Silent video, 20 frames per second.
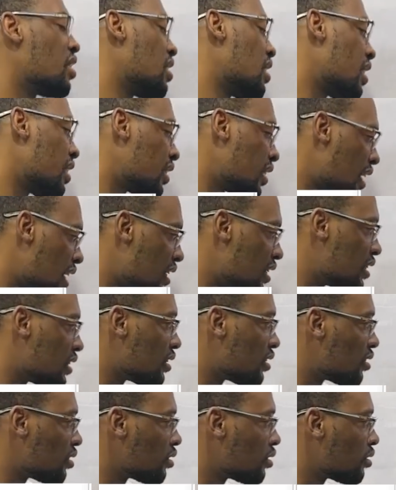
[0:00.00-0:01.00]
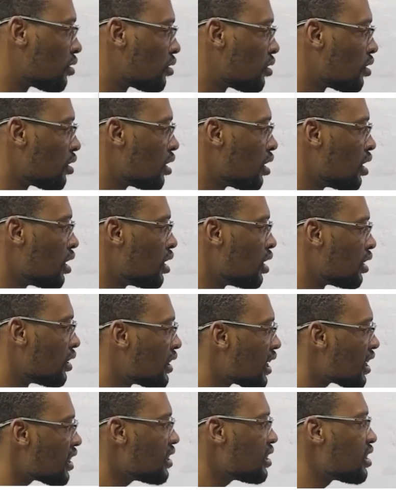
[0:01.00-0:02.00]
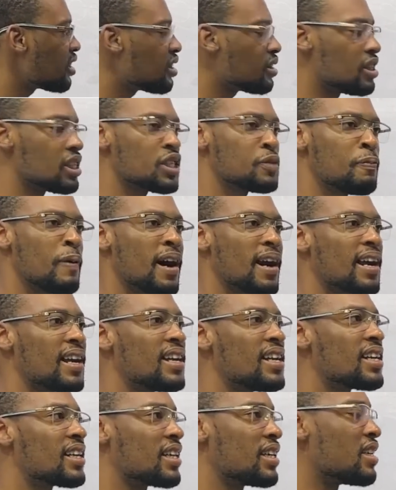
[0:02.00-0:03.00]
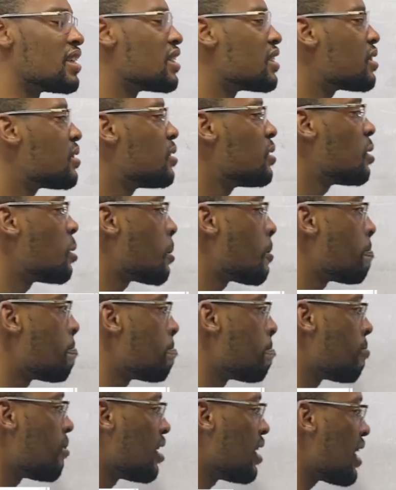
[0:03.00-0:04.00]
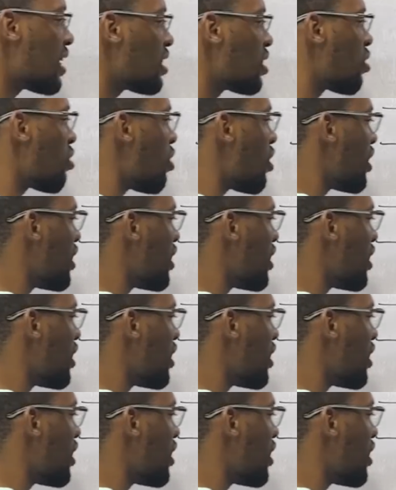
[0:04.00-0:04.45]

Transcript: and adding. Now, in this parallel case, let's call